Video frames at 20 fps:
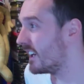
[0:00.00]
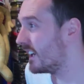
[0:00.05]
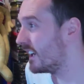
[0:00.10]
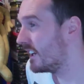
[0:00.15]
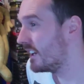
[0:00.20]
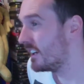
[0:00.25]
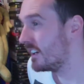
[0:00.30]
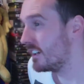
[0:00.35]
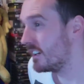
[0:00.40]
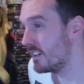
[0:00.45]

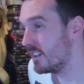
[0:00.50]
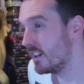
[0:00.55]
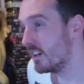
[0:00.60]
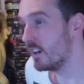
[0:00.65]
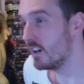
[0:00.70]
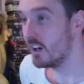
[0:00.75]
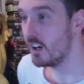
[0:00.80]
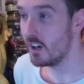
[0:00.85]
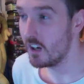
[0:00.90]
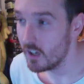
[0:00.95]
uh,
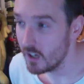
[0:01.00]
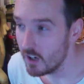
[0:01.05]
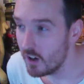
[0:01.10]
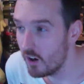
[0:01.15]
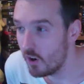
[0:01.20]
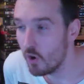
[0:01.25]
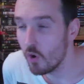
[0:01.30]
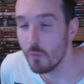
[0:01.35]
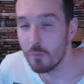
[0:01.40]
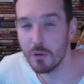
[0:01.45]

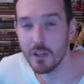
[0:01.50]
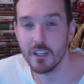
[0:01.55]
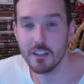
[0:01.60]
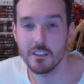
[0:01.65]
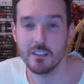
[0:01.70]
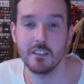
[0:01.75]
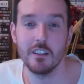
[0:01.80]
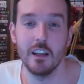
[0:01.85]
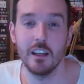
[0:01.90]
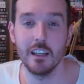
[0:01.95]
albeit
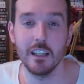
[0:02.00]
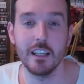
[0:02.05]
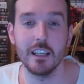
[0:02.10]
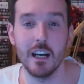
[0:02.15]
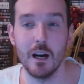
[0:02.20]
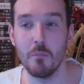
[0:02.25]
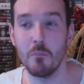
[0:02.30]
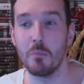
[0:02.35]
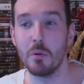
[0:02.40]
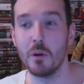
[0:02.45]
slightly
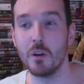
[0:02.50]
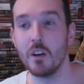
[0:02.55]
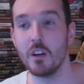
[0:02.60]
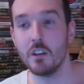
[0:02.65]
camp